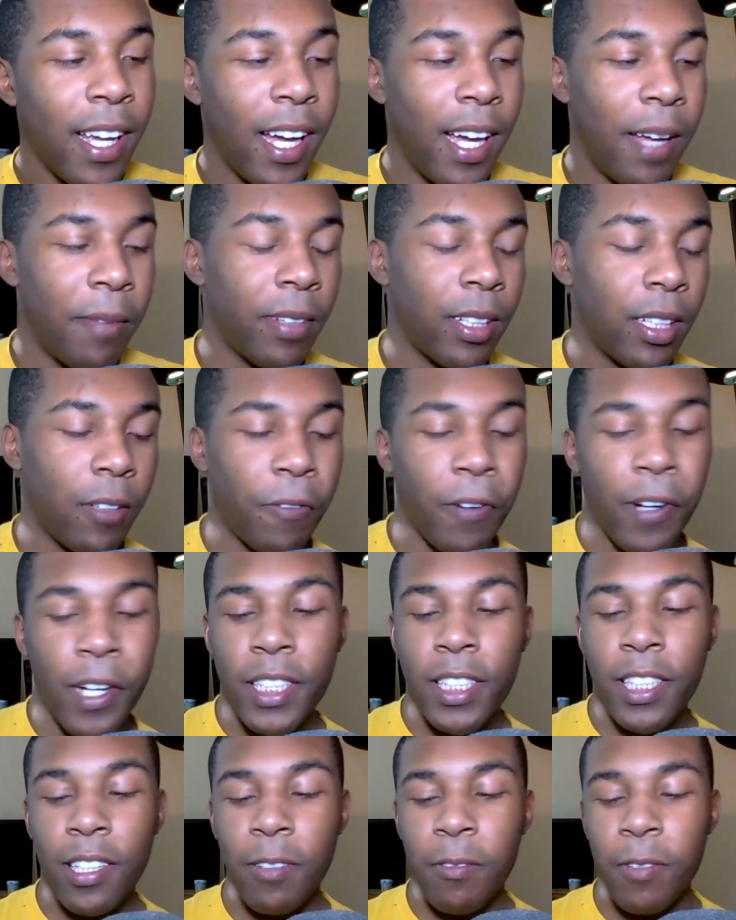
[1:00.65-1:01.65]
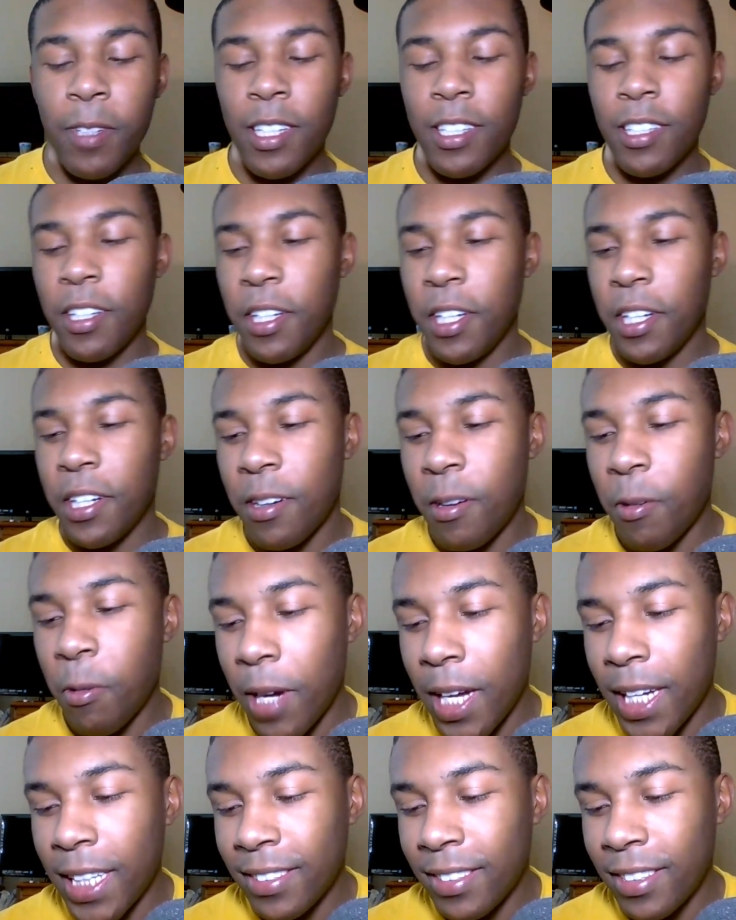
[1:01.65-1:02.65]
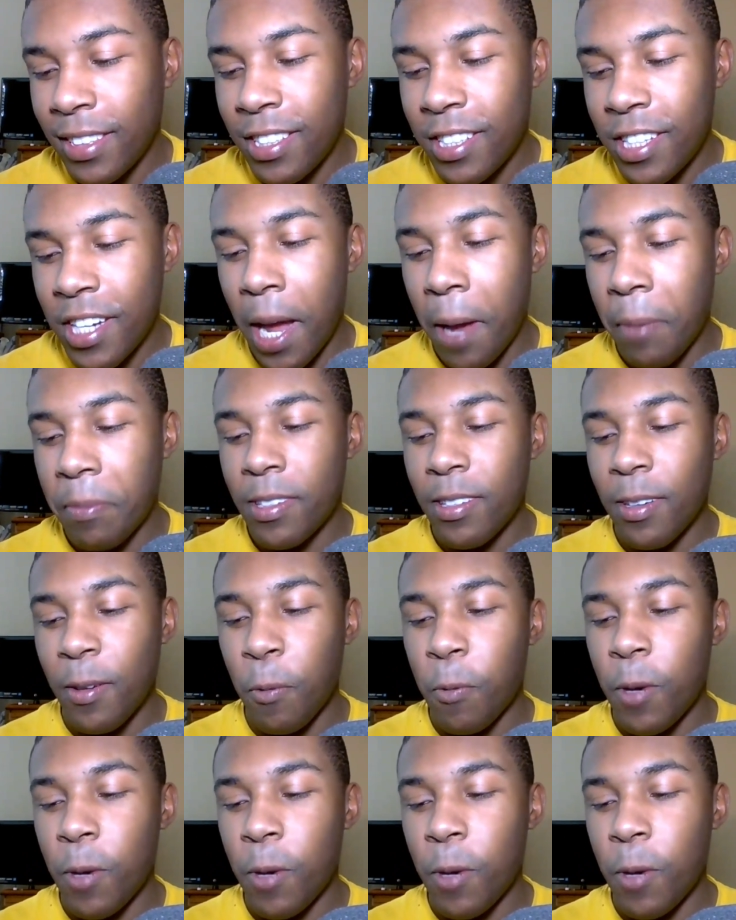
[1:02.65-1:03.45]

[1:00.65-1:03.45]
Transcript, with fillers: Um, this is Fairy Tail 100 Year Quest, chapter